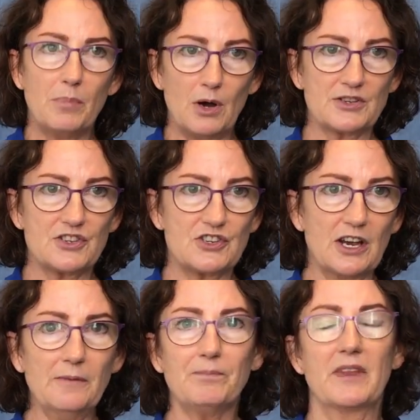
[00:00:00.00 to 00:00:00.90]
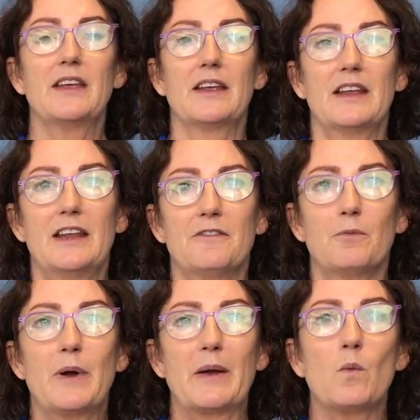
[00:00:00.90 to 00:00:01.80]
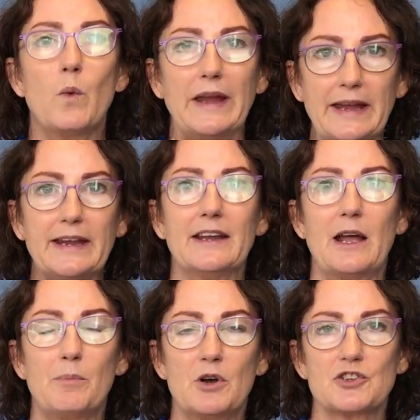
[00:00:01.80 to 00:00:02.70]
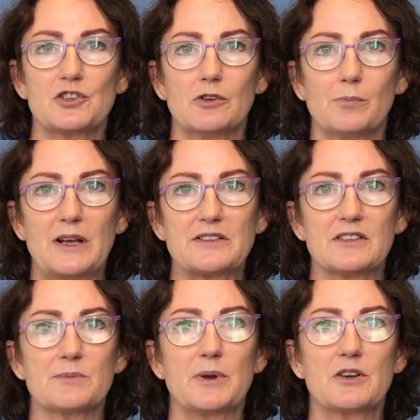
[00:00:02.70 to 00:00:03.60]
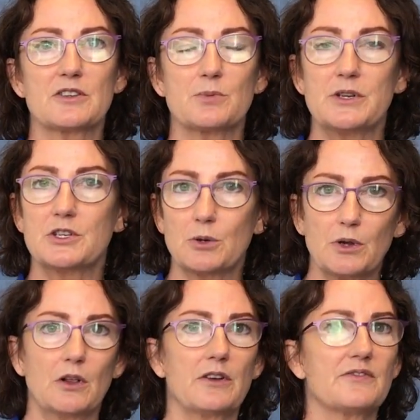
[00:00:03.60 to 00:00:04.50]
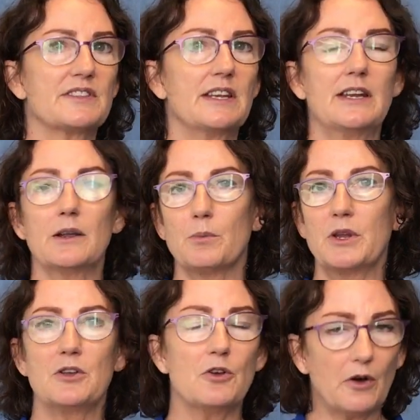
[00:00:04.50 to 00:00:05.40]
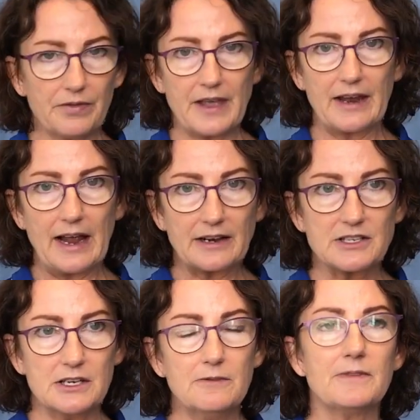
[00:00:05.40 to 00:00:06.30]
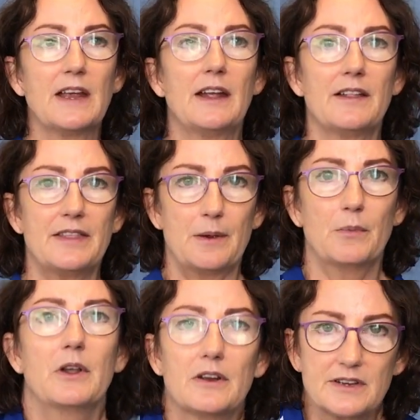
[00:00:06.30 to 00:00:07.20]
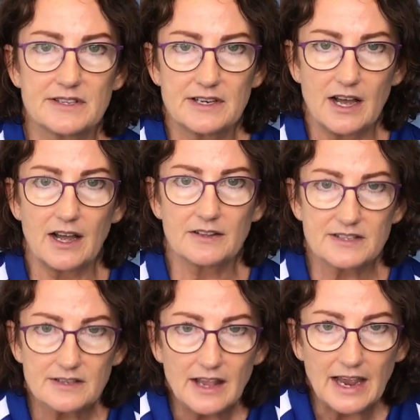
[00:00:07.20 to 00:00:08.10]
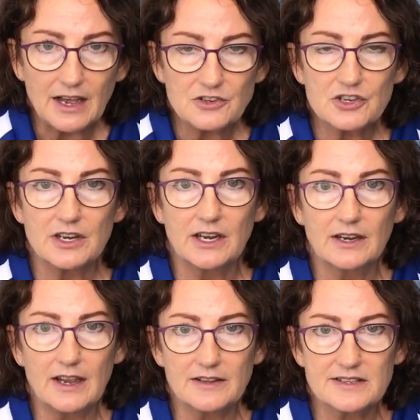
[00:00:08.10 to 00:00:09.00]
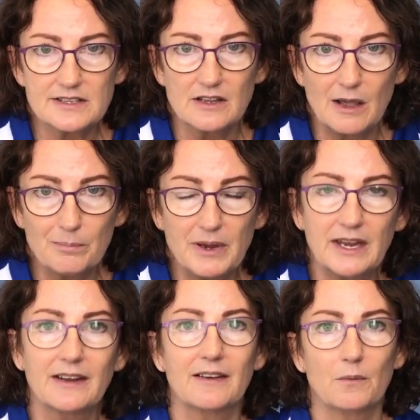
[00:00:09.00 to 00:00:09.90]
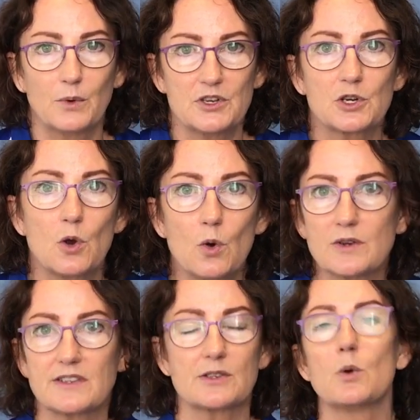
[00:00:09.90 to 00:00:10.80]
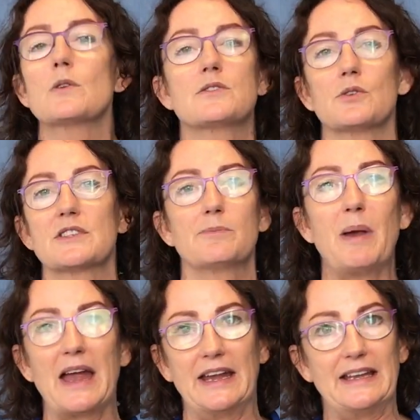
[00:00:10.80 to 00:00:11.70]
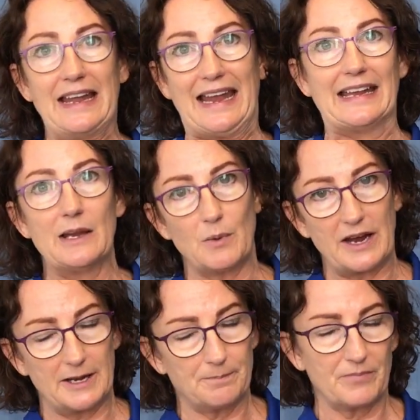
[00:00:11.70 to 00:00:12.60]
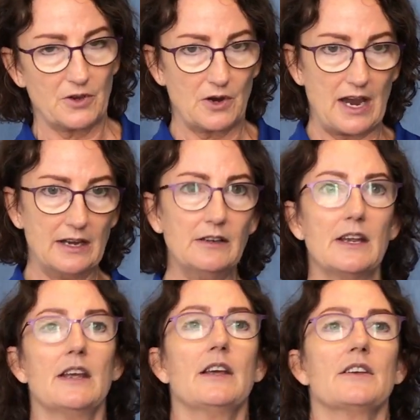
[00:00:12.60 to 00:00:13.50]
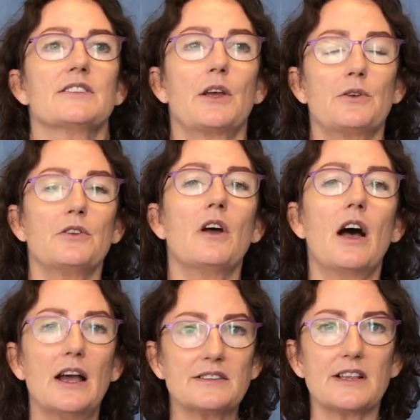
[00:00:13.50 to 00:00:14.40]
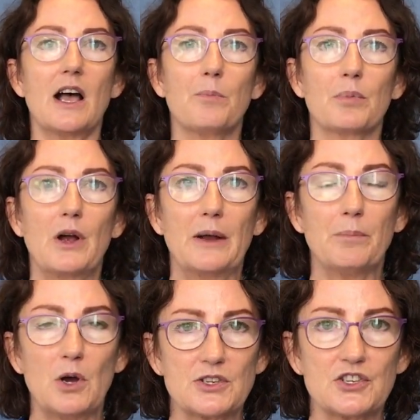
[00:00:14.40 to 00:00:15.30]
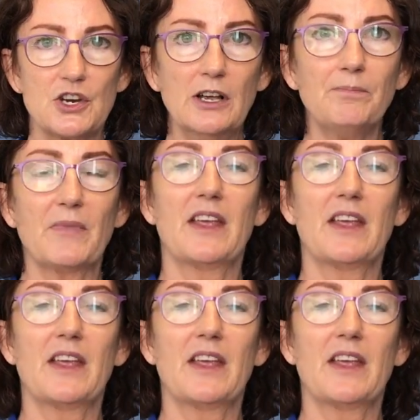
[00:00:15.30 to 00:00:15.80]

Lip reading: Posture, if we're weak in our postural muscles because we do a lot of sitting and we're not that active, then we're going to start slouching and slumping, which causes all sorts of pain anyway. Okay, so nice upright posture.